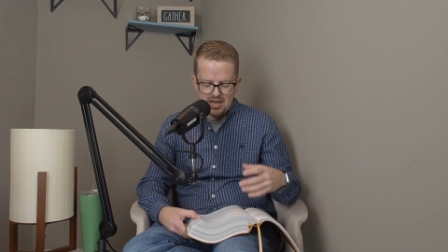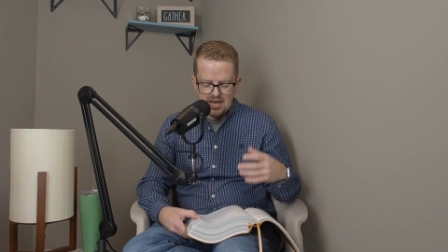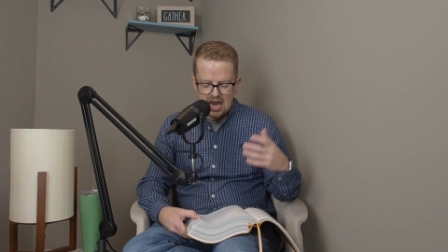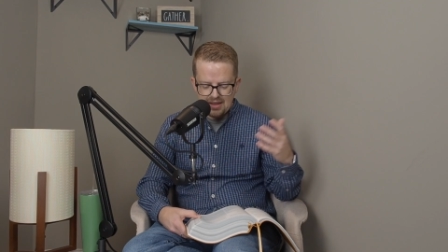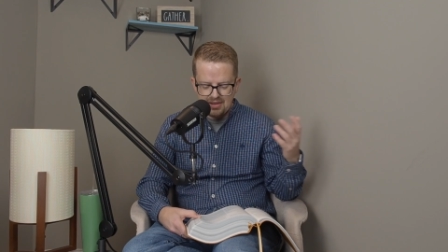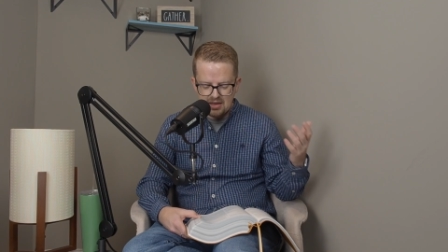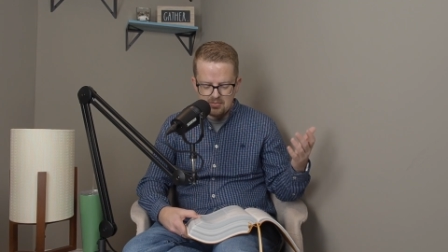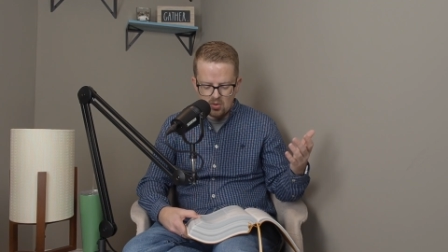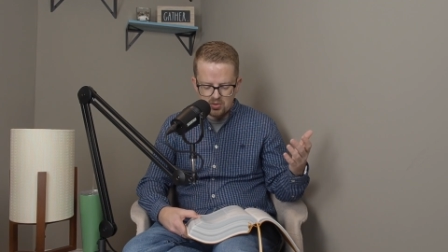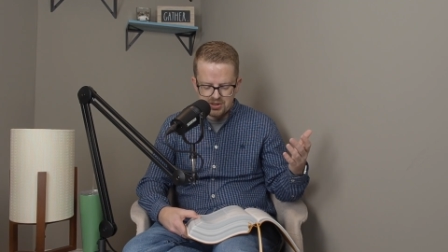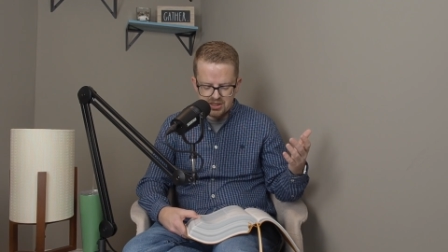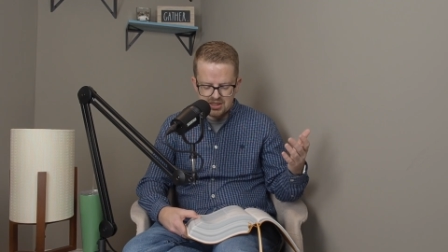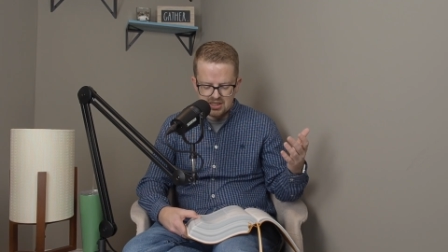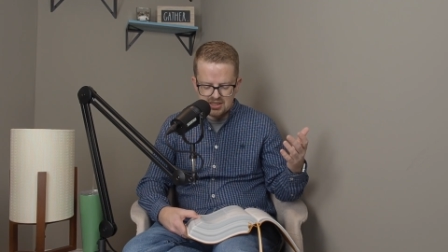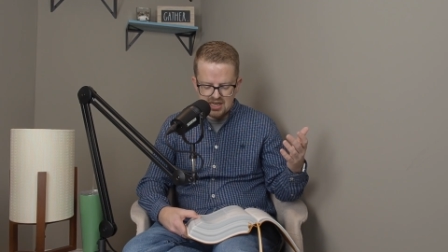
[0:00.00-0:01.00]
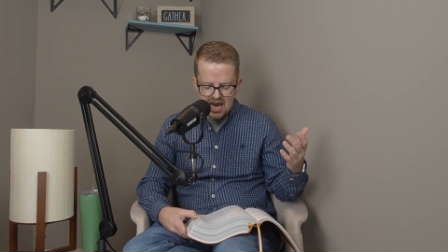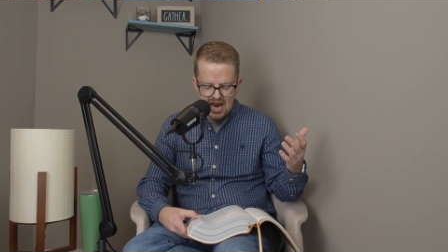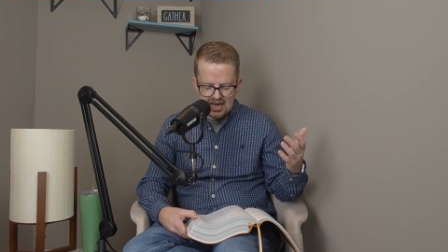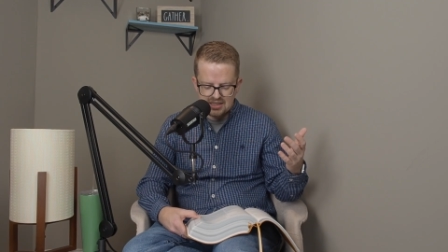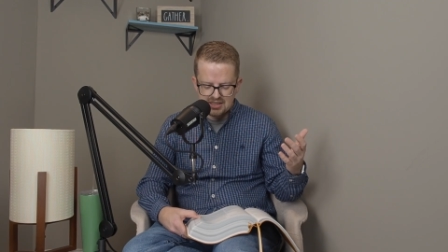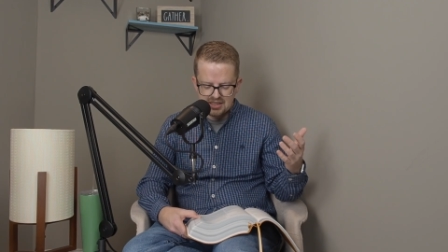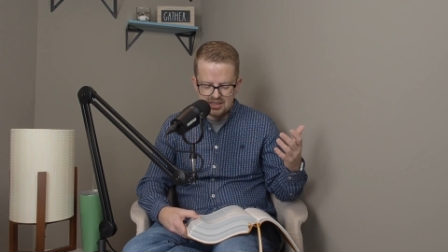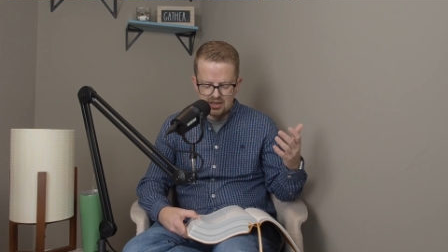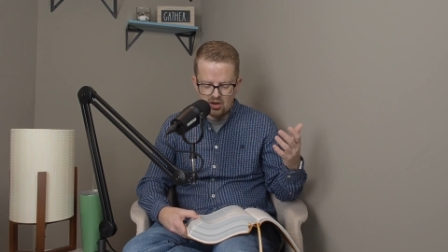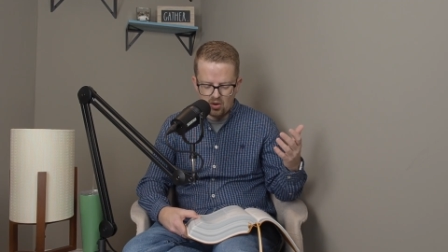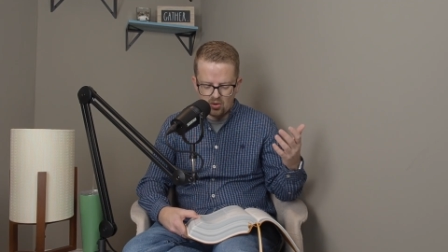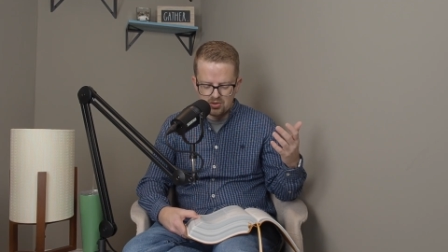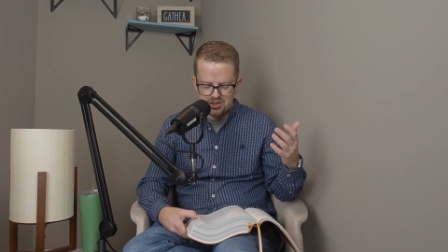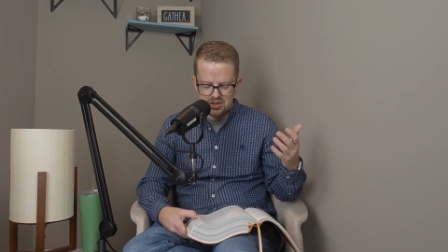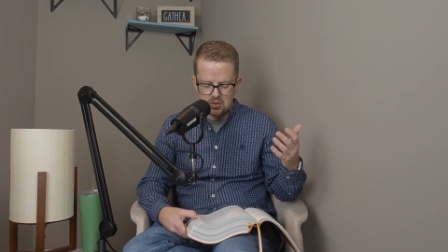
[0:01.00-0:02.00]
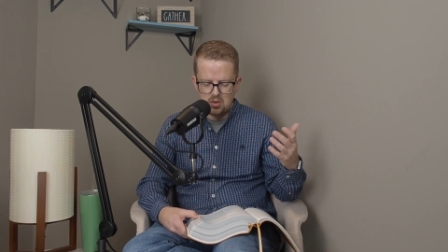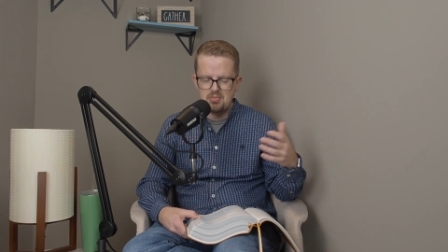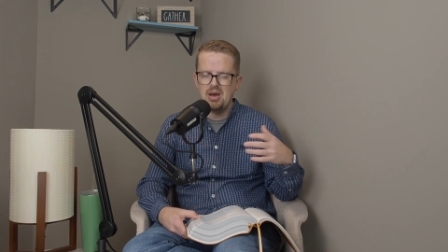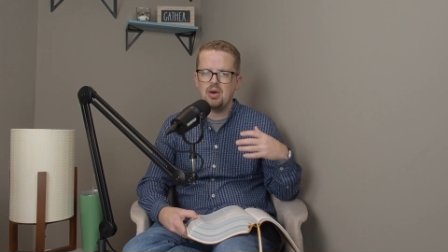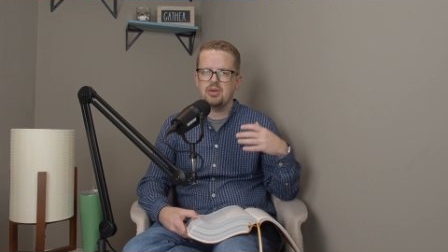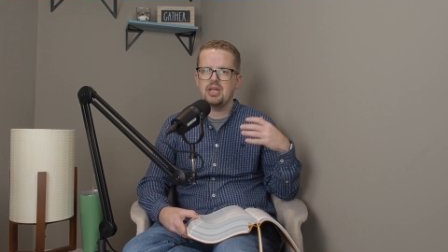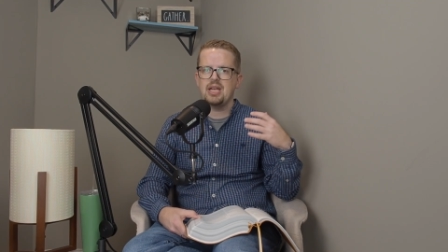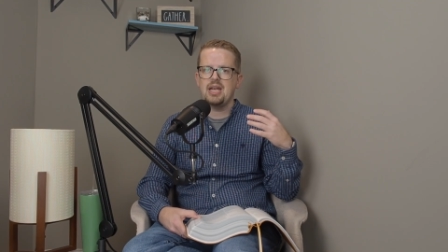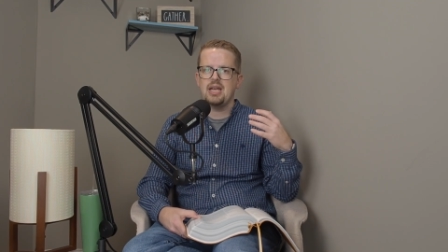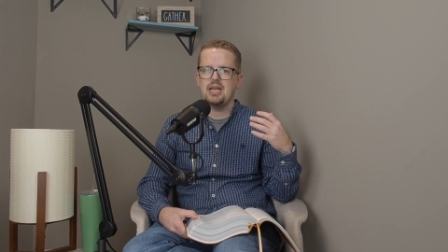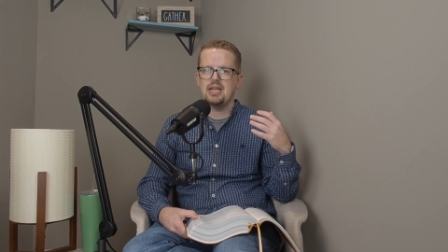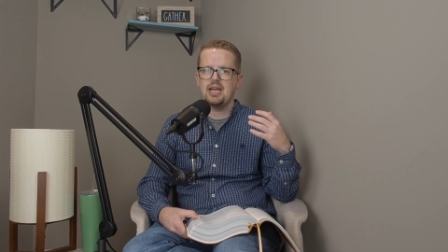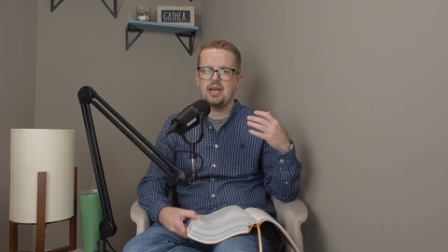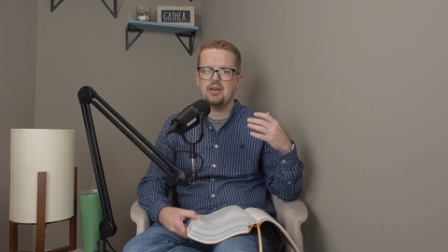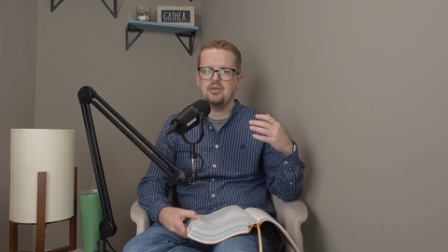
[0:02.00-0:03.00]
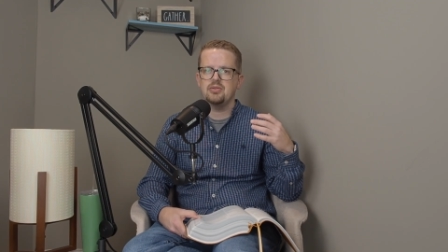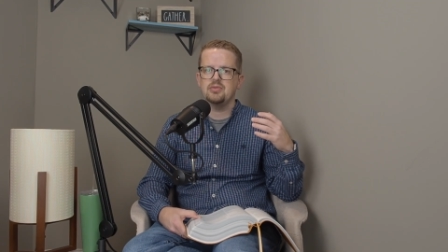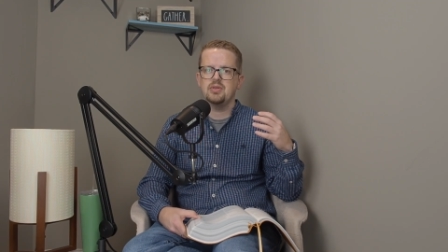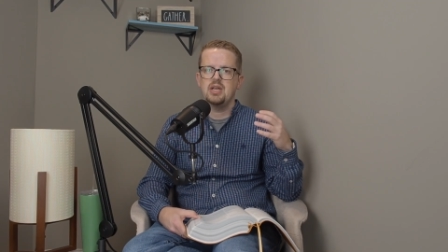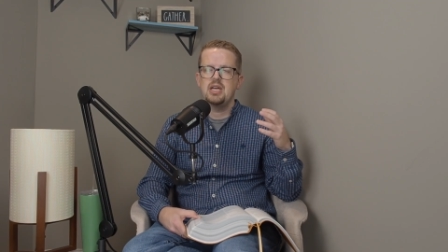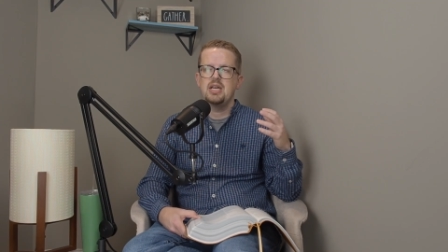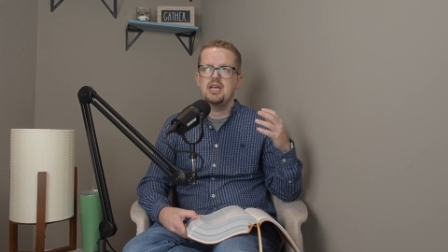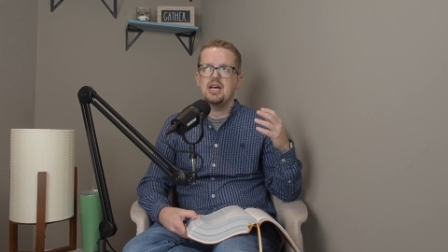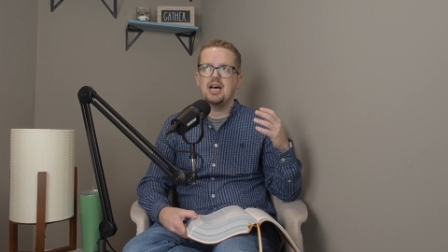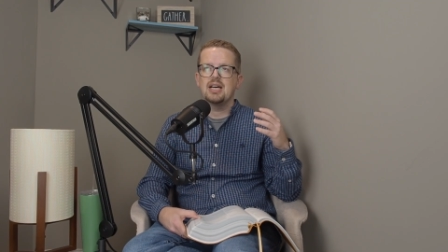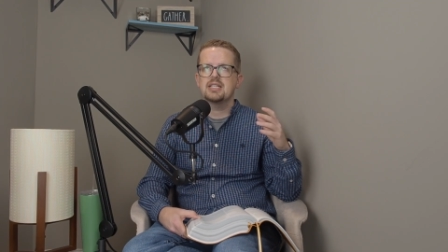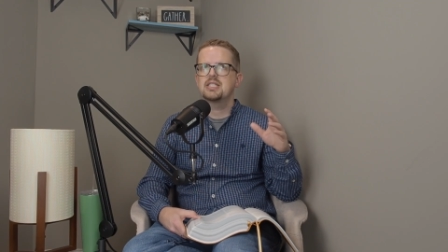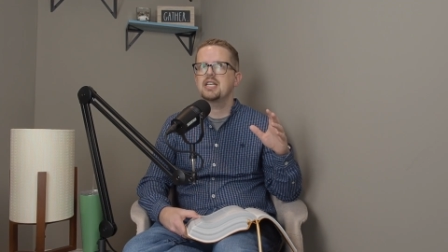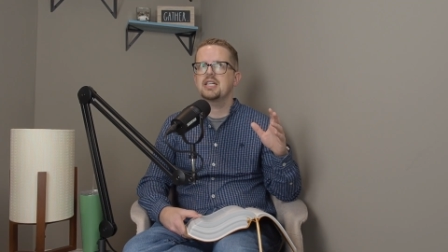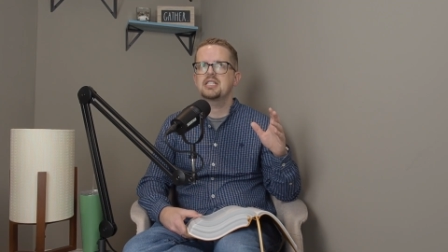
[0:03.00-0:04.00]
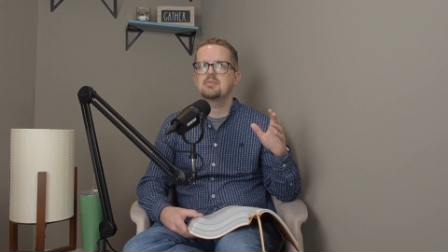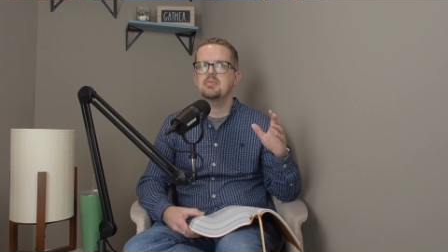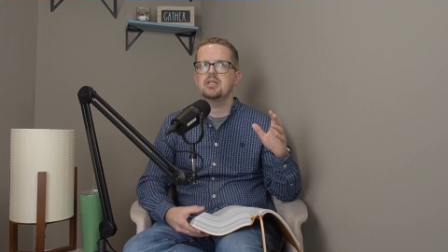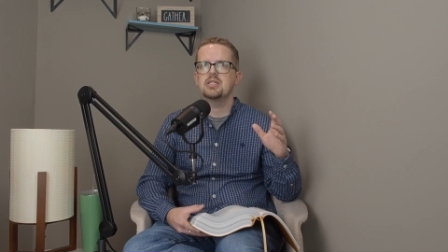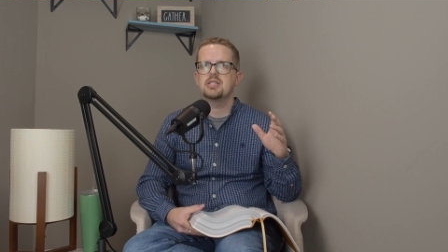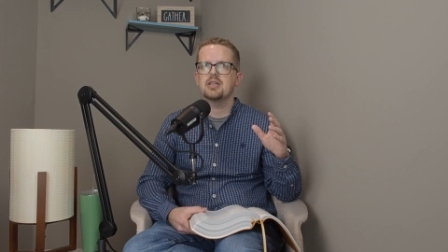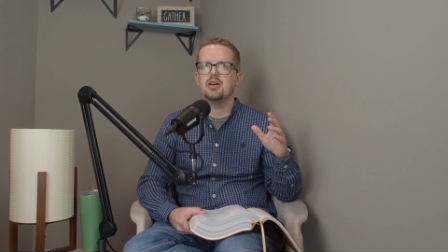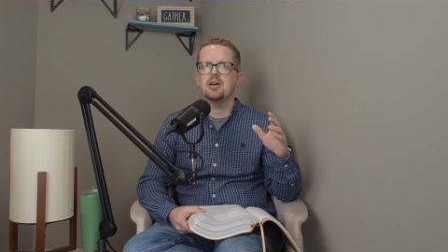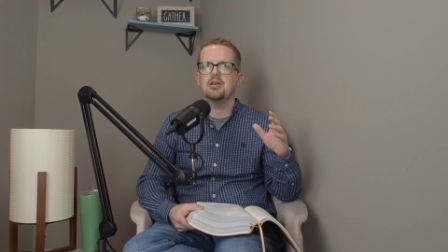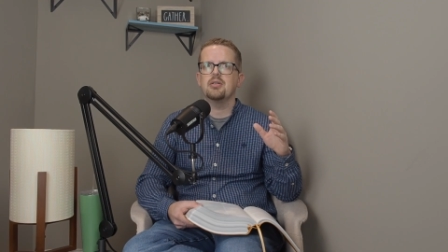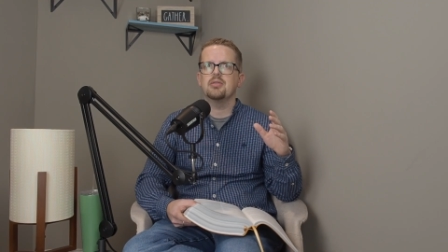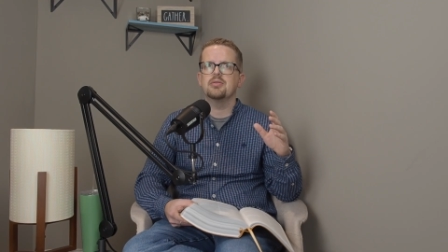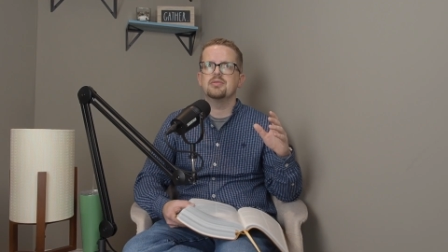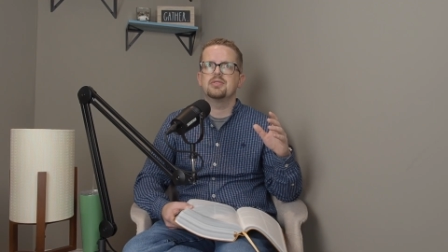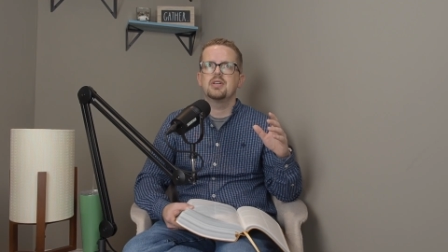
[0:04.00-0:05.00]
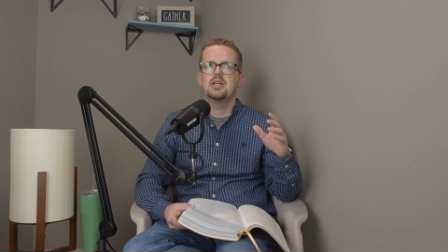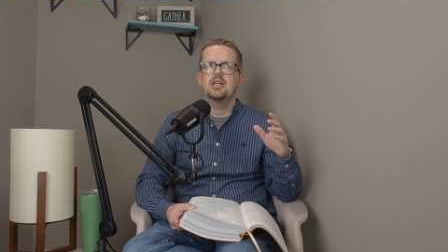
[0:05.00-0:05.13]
And then Moses is asking also about a kind of assessment of